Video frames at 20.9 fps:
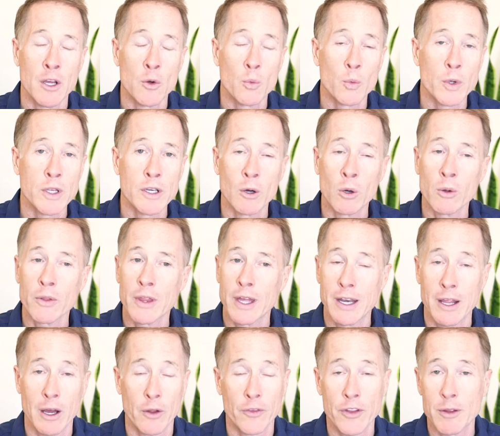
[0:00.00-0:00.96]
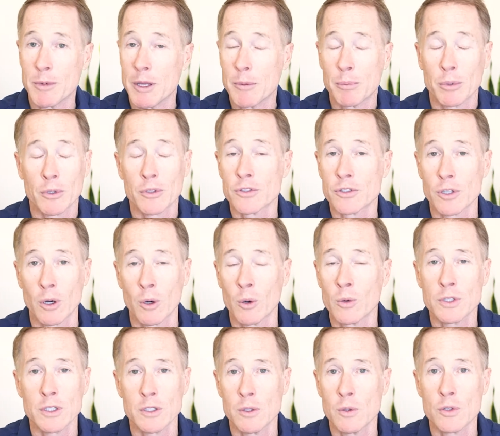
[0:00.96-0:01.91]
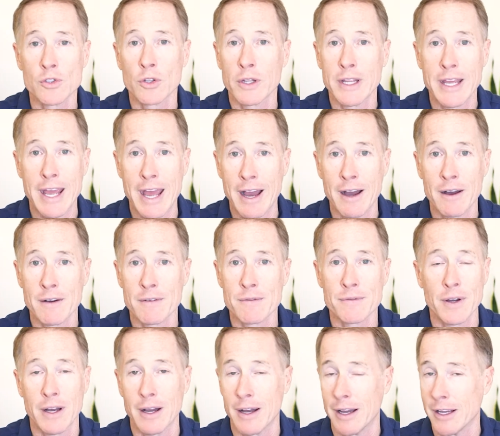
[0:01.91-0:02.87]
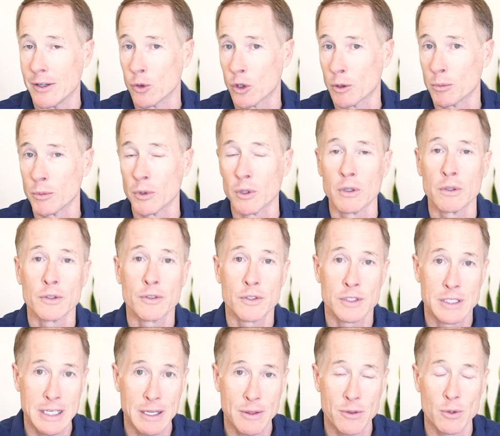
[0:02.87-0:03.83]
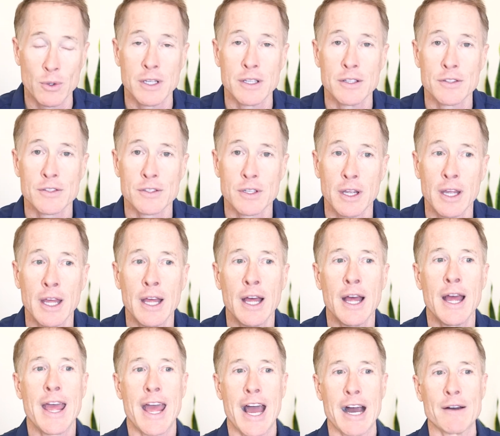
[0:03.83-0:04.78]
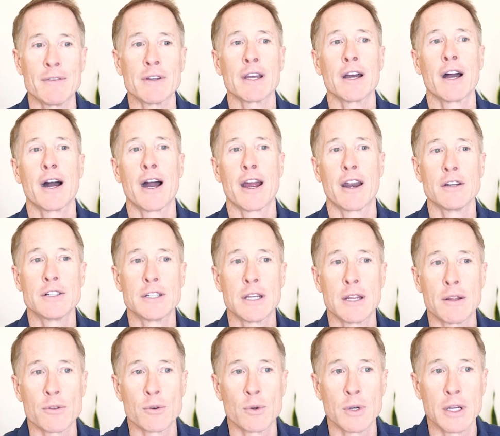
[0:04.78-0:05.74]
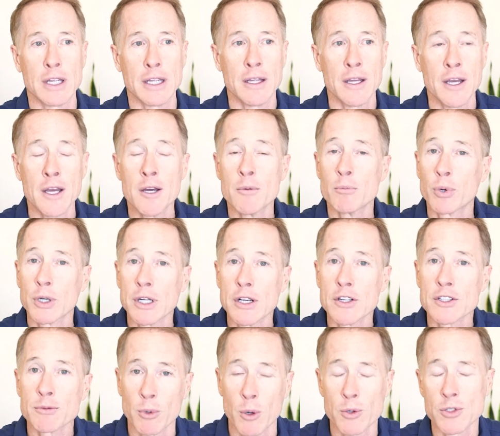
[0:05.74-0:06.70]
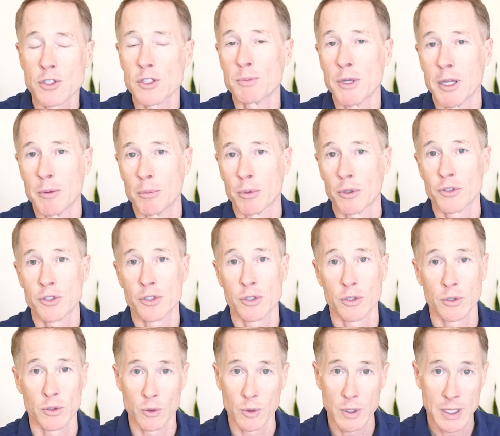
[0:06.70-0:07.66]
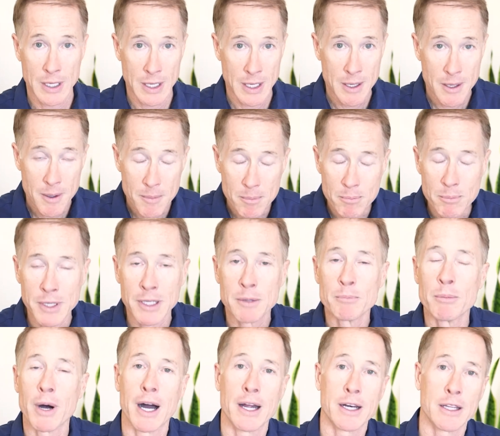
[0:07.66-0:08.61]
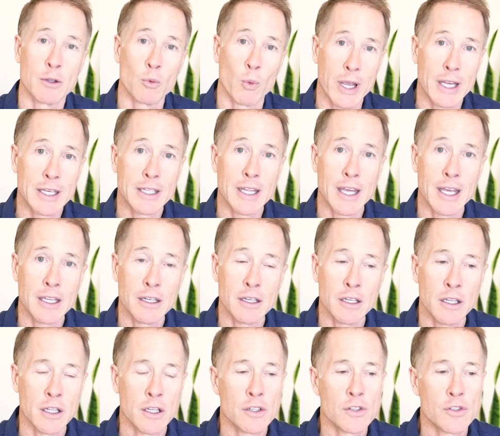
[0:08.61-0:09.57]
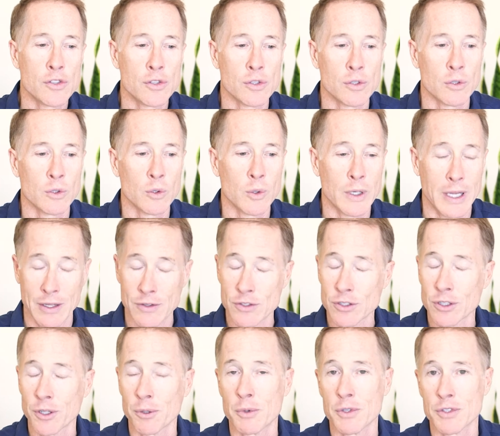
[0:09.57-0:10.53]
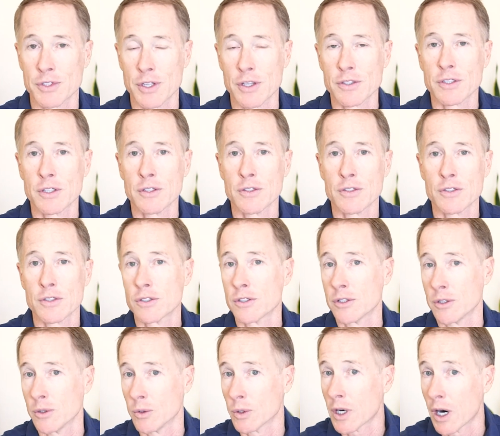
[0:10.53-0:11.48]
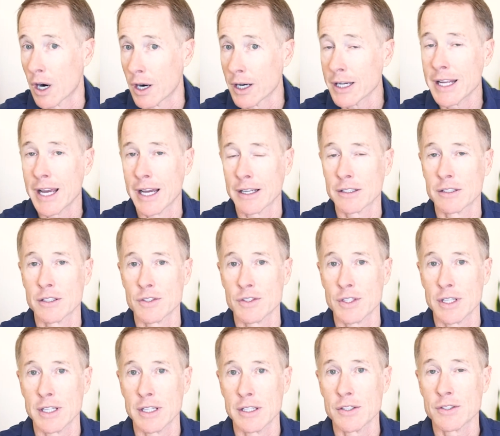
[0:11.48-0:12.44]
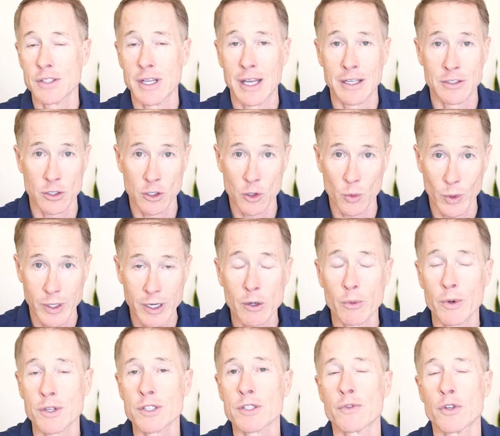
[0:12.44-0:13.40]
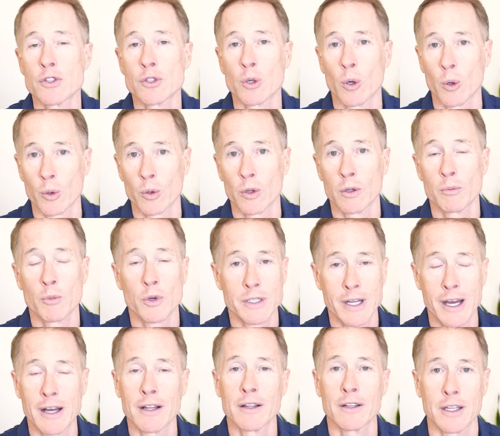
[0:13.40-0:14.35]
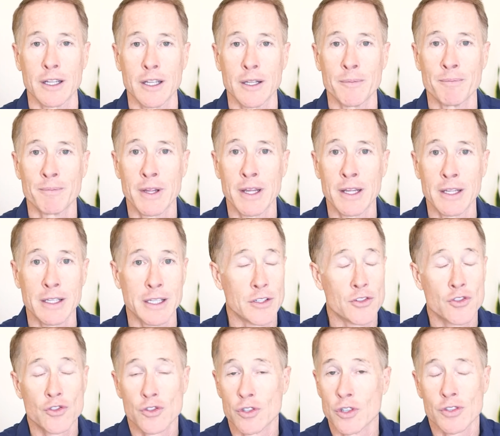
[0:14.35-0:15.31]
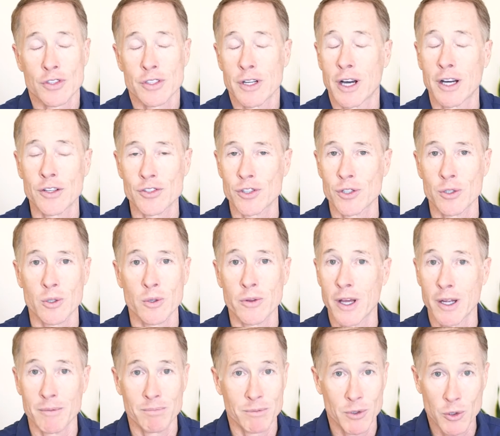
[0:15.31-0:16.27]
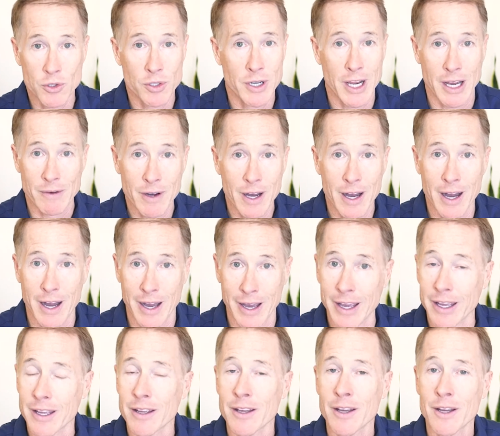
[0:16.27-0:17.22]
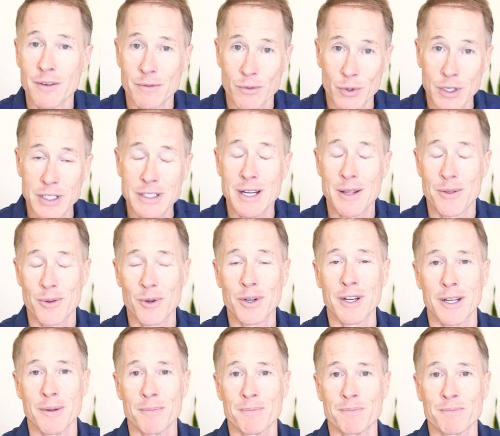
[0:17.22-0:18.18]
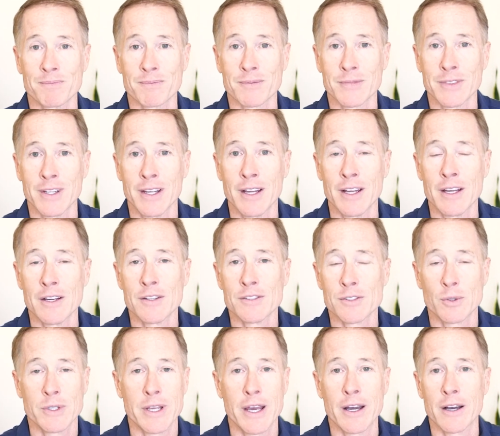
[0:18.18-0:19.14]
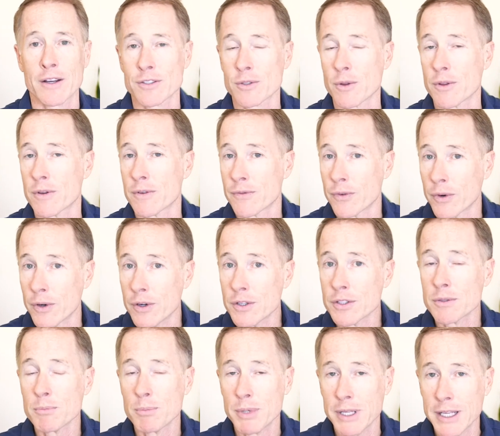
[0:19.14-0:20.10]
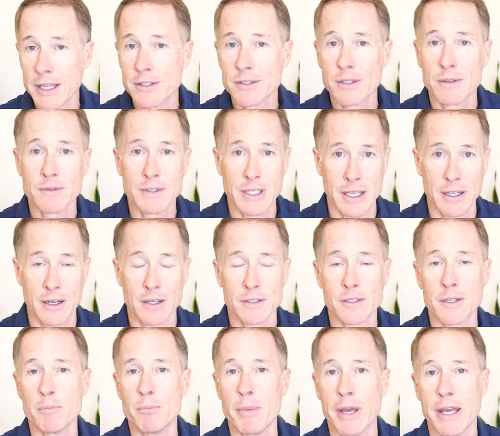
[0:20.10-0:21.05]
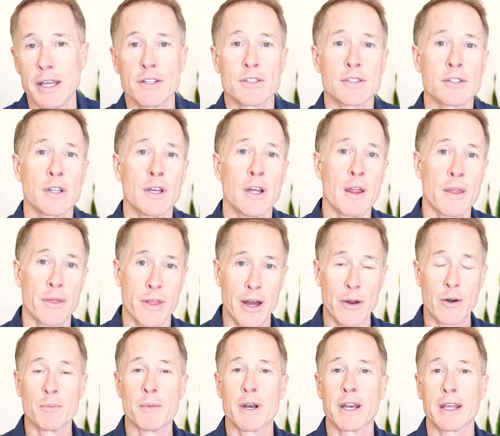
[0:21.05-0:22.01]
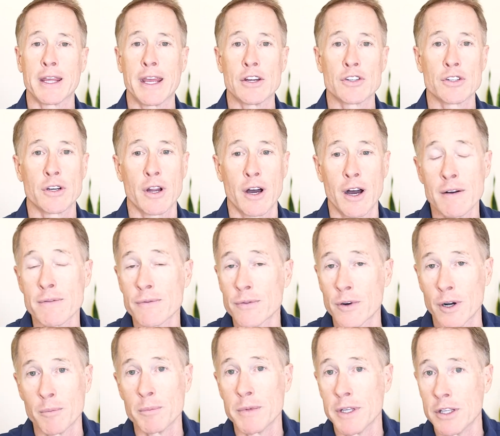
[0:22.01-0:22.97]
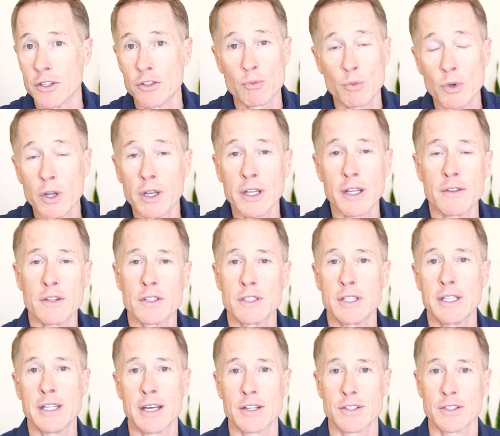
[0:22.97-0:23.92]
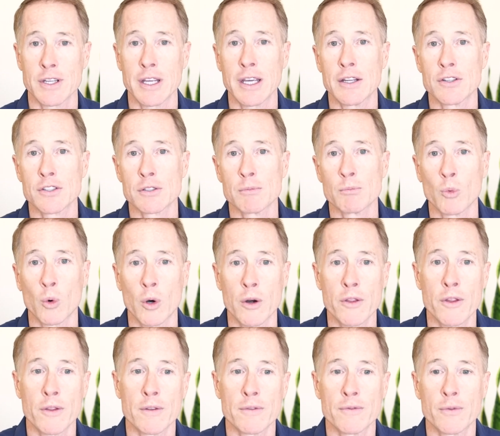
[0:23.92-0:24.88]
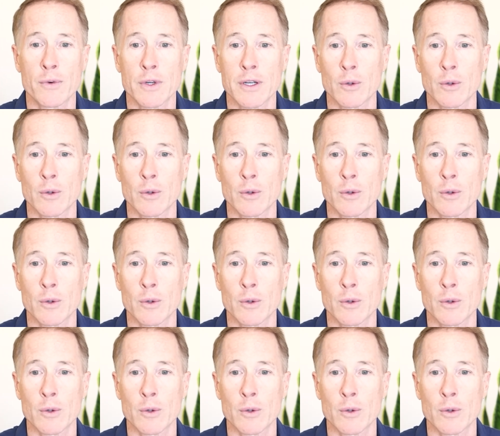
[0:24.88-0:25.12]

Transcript: We know that healthy people don't usually have high normal T3s. Having a higher T3 predisposes people to mid-body weight gain, to insulin resistance, to cardiac disease, and to greater risk for total mortality. It's just not true that you should have a high free T3. So yeah, so the first piece of data to base thyroid medication off from is really the TSH more than the free